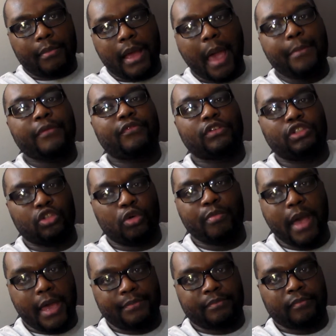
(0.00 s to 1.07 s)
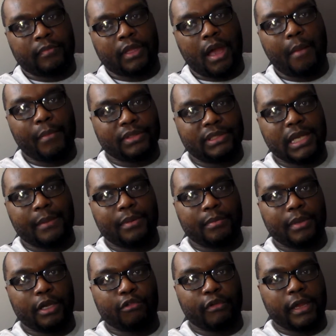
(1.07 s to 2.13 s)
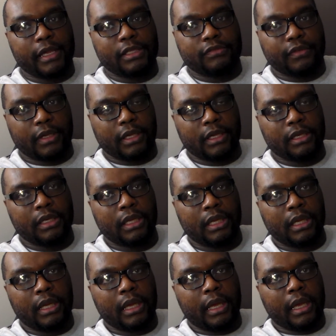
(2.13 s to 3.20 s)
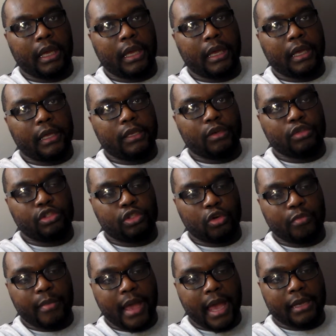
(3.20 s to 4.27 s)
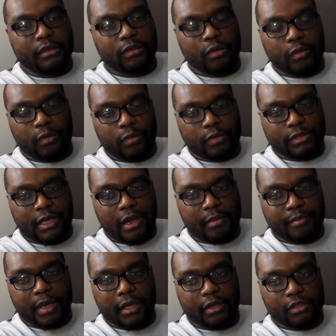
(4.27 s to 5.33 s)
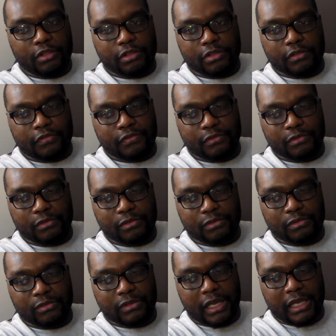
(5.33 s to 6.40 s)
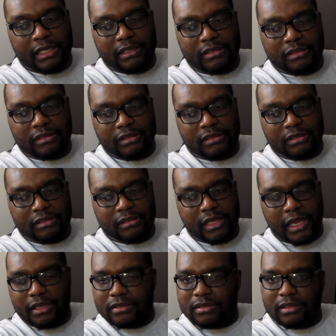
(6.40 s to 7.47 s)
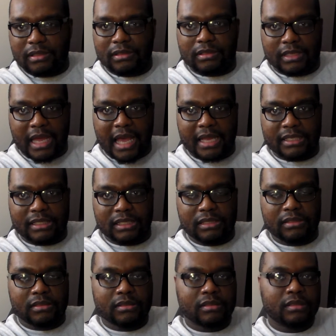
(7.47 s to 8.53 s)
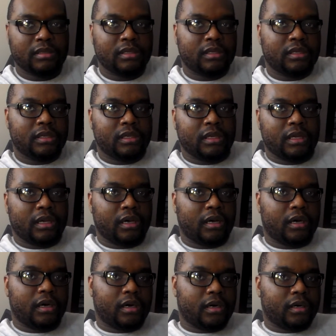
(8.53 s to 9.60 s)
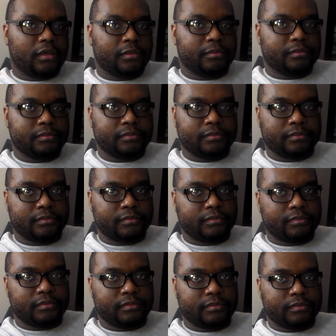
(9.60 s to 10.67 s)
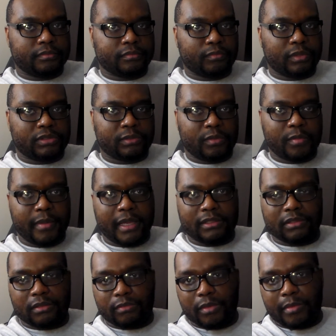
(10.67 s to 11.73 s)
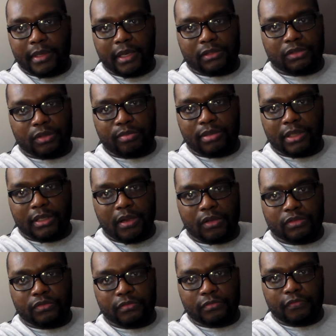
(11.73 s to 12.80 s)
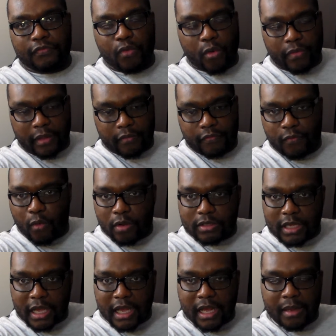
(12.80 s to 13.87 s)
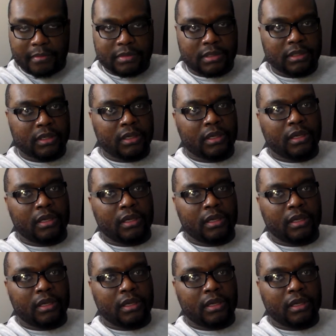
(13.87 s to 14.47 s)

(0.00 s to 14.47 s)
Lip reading: I'm happy for Joe Maddon. I'm a Tampa Bay Rays fan. And you know, Joe Maddon was our manager for nine seasons. We made it to the playoffs four times.